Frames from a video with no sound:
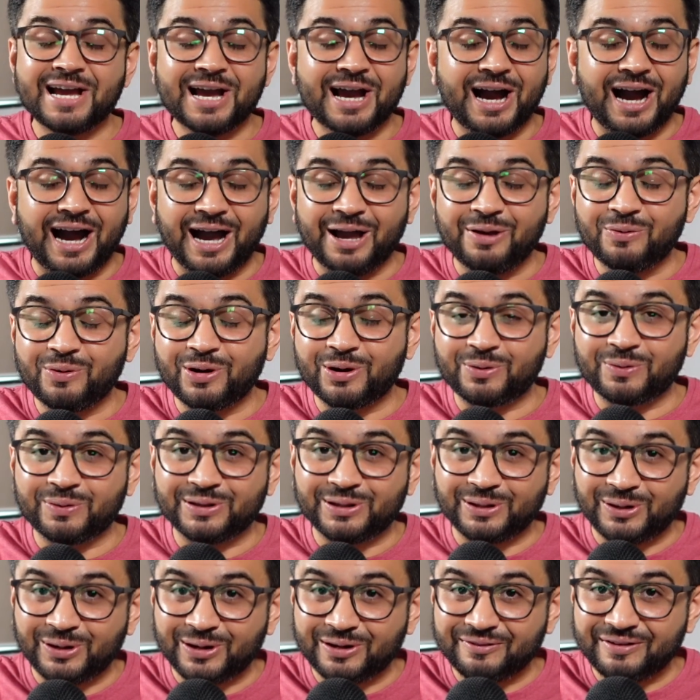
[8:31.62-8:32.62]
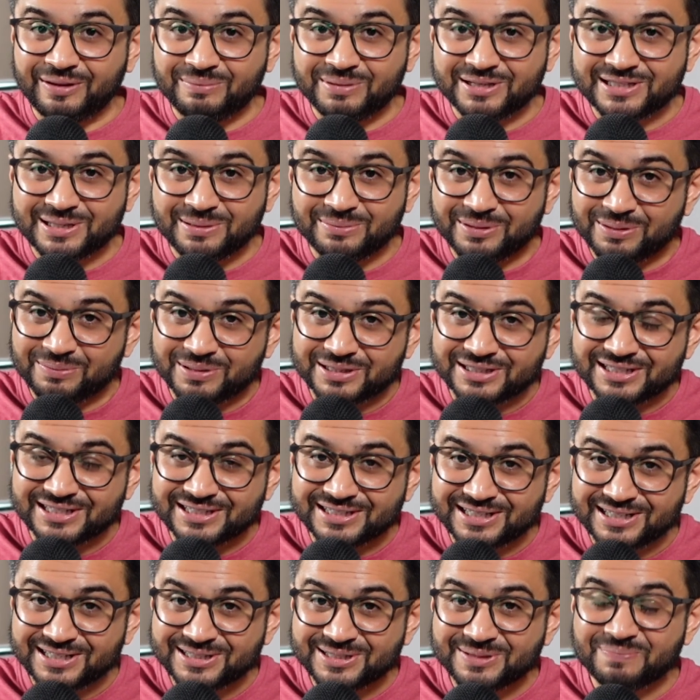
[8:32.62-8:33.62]
I work with a lot of MSME
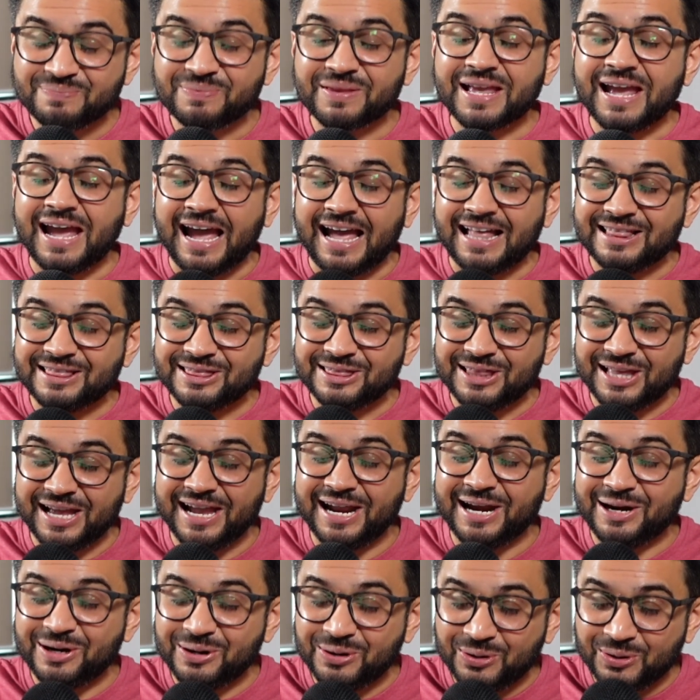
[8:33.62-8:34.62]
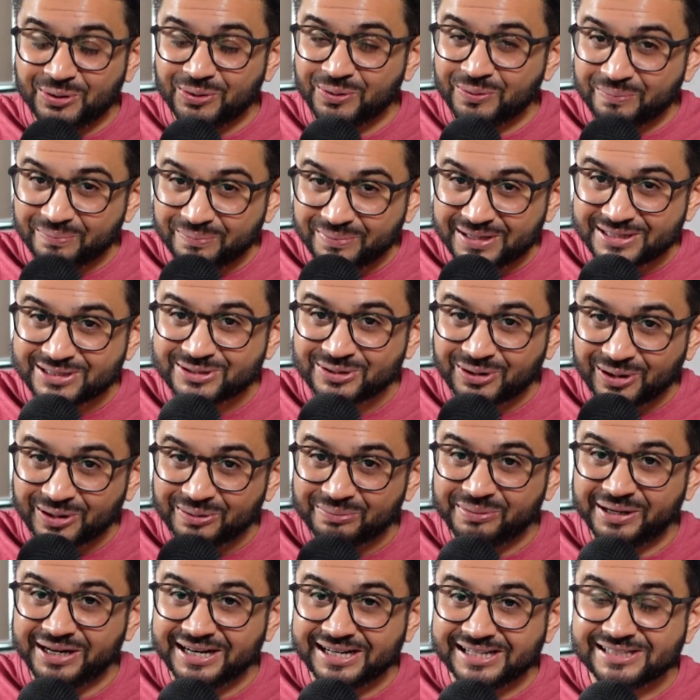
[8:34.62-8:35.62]
businesses and they do miss on
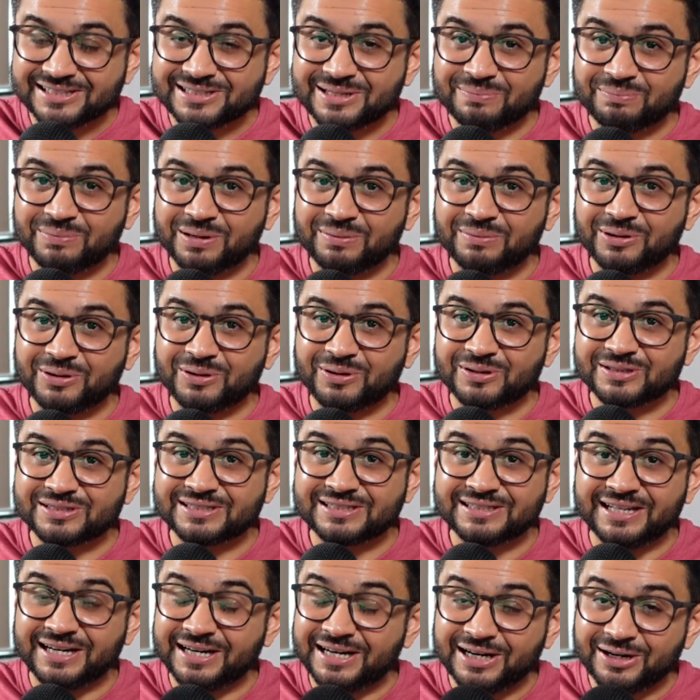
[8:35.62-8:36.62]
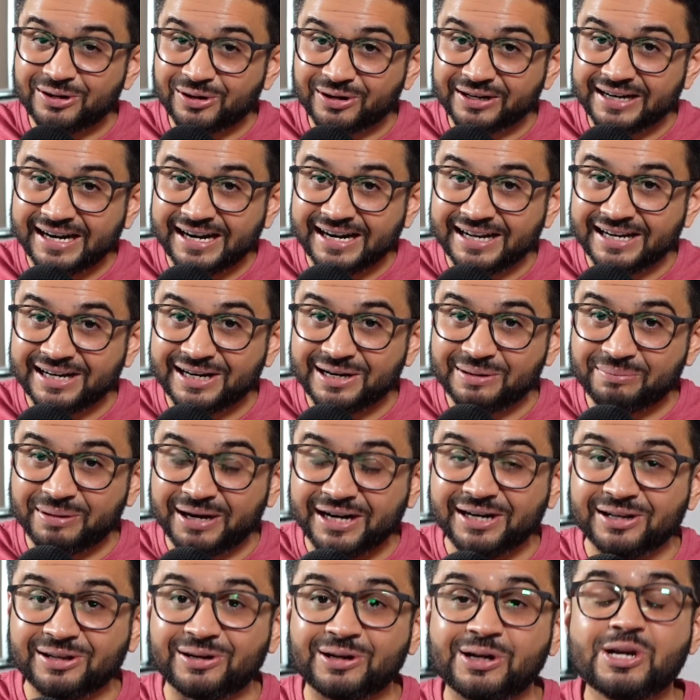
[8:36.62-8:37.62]
meetings simply because they did not get any
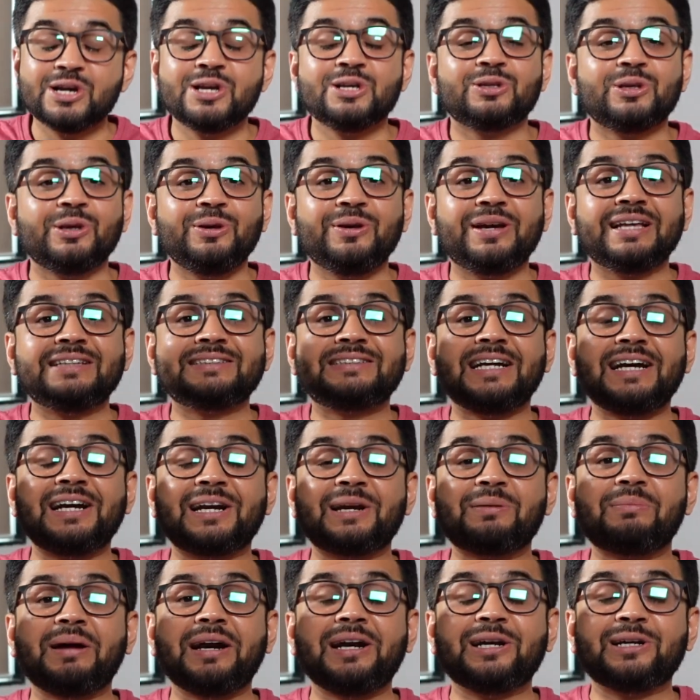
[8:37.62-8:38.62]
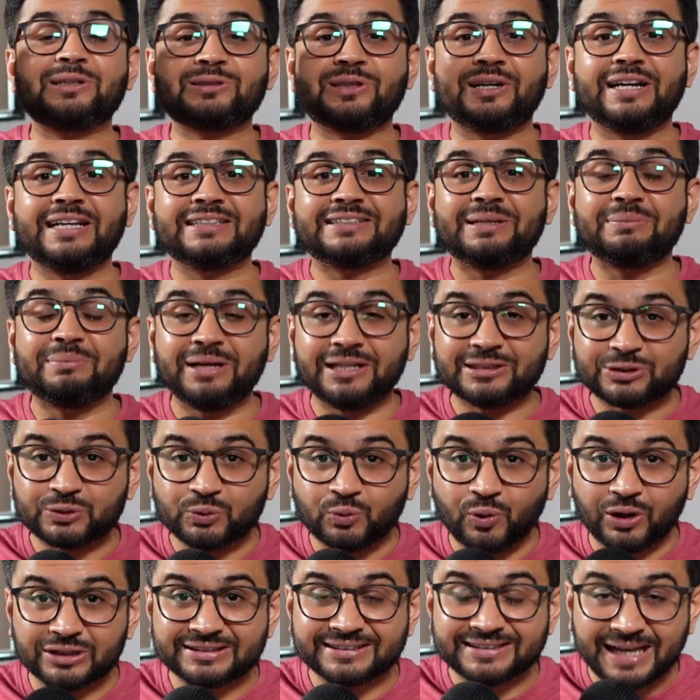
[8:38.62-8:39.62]
reminder. So you can send reminders on SMS,
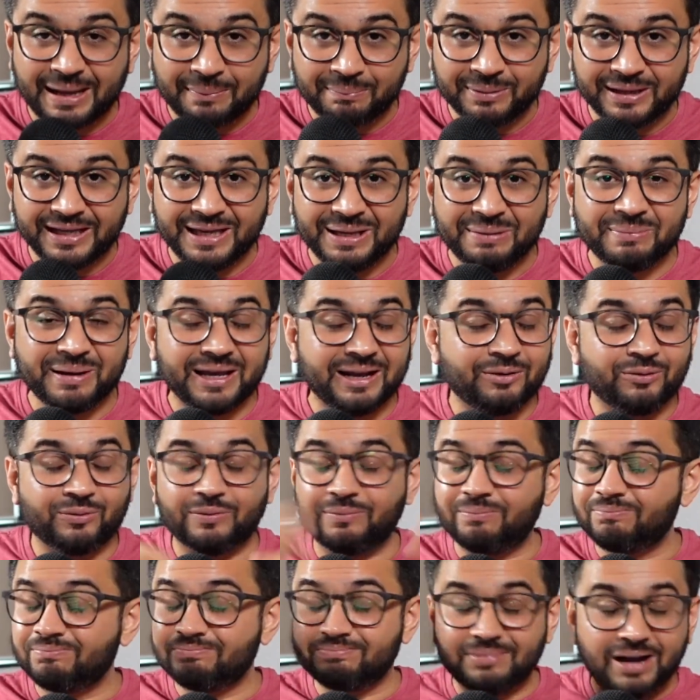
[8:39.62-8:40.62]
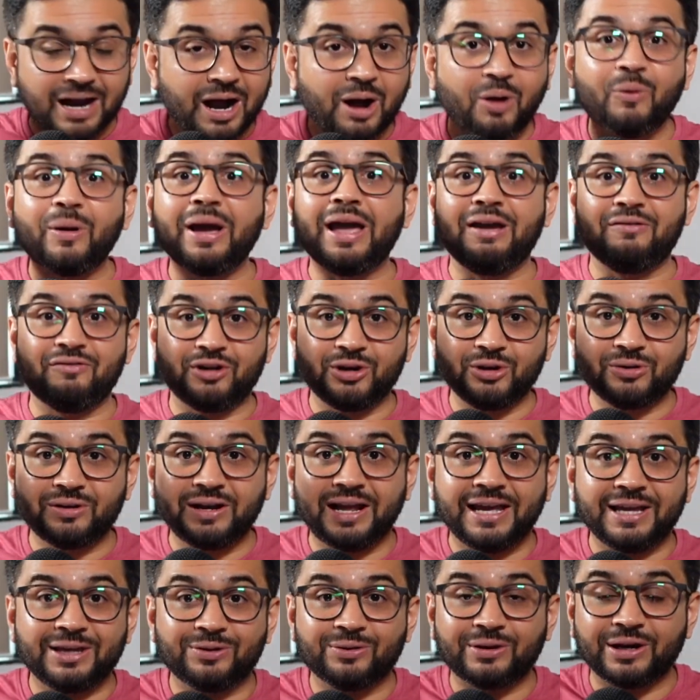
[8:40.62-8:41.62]
WhatsApp, email, however you
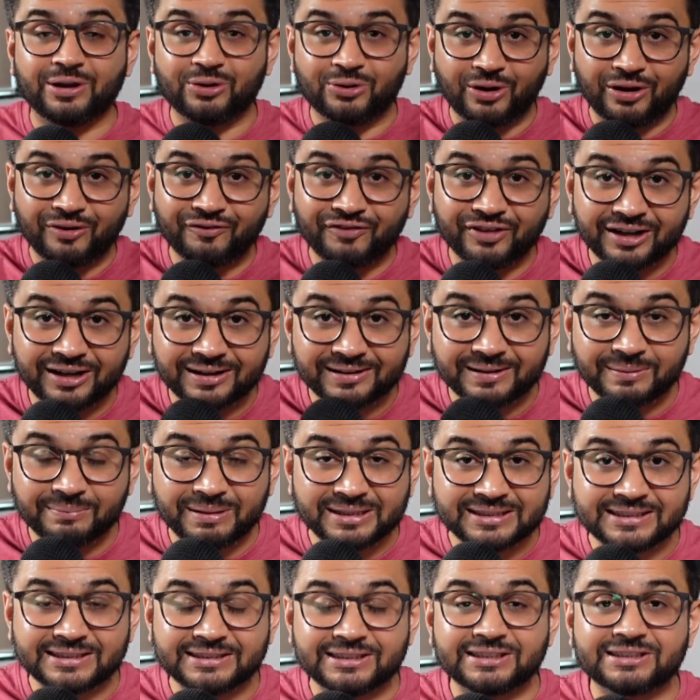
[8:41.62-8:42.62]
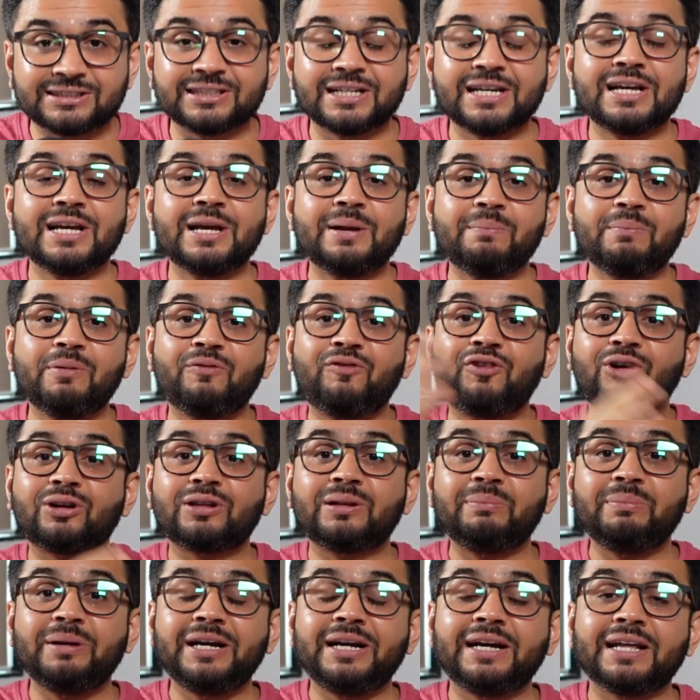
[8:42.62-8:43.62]
like. You can configure the messages before the
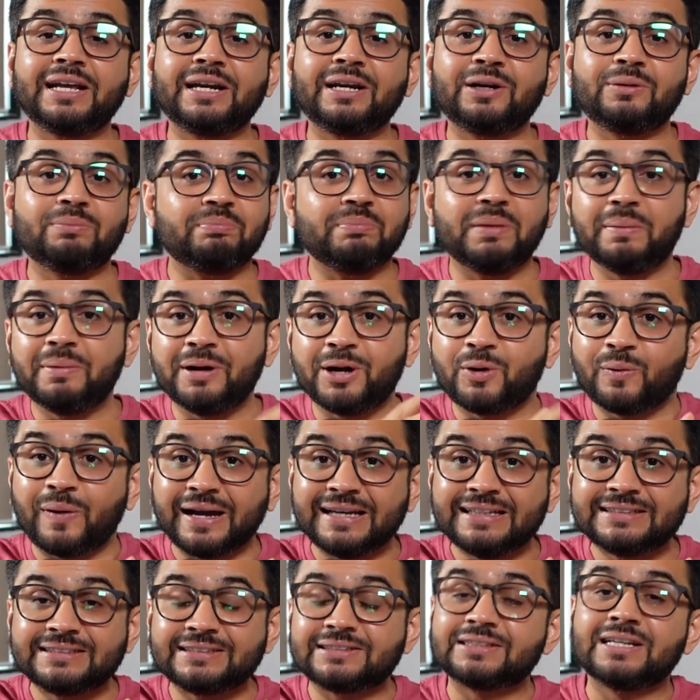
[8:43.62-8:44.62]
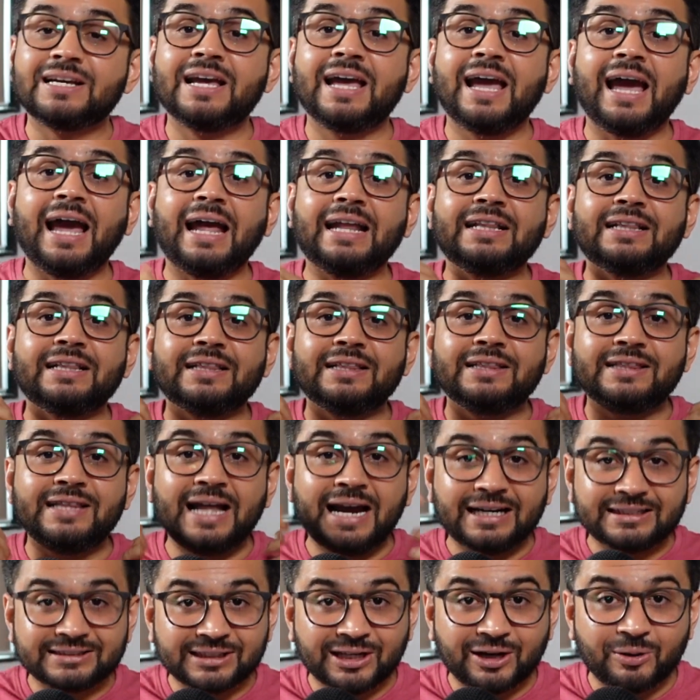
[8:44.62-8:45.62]
meeting, maybe twice, and
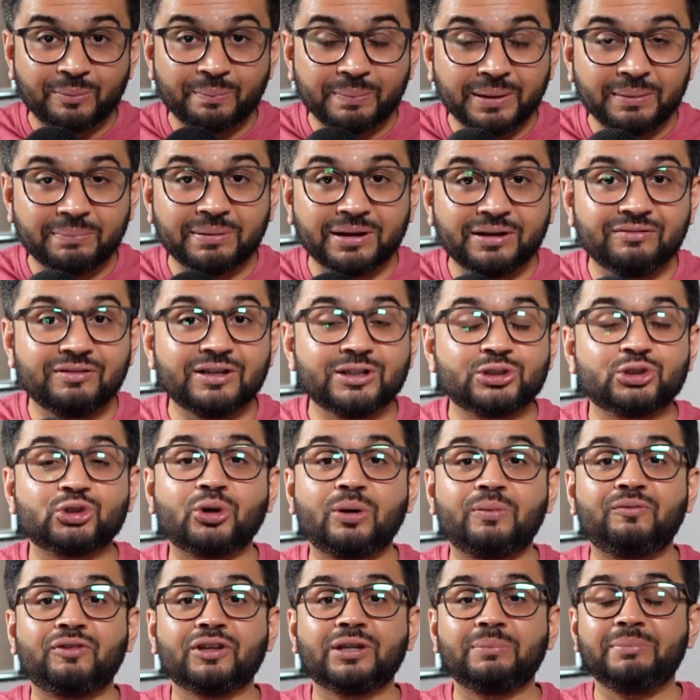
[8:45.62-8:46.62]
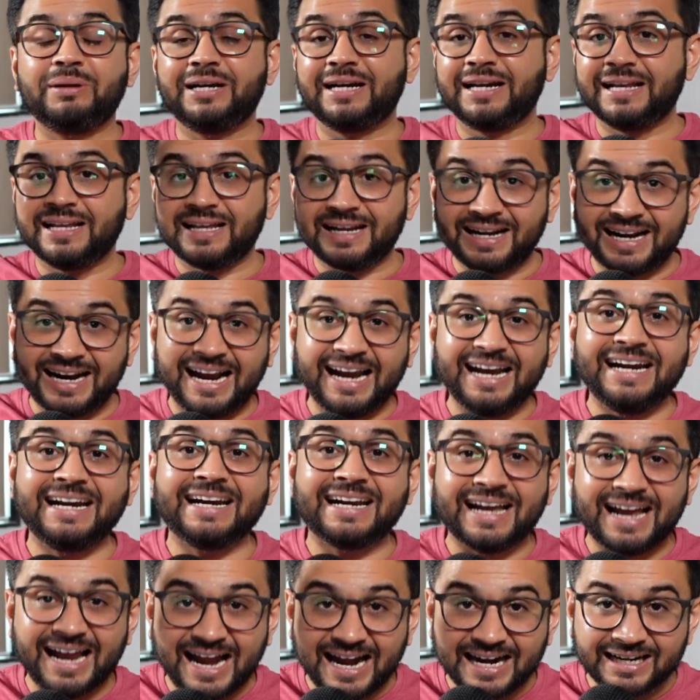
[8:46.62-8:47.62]
that's how people will show up for the meeting right
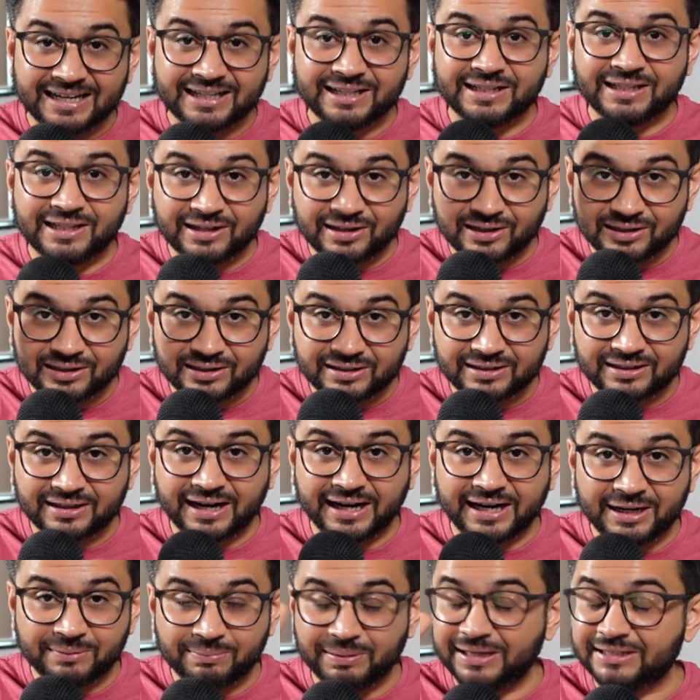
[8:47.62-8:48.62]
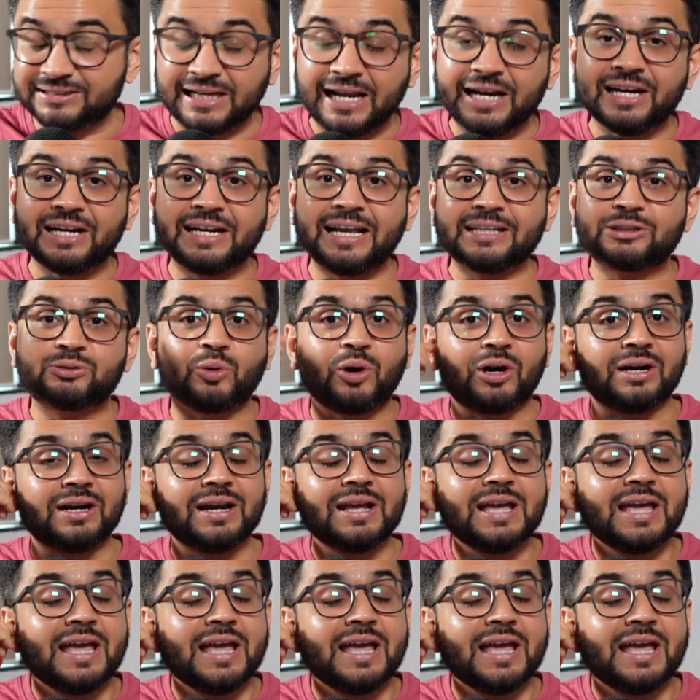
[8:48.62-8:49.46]
at the right place. And guess what?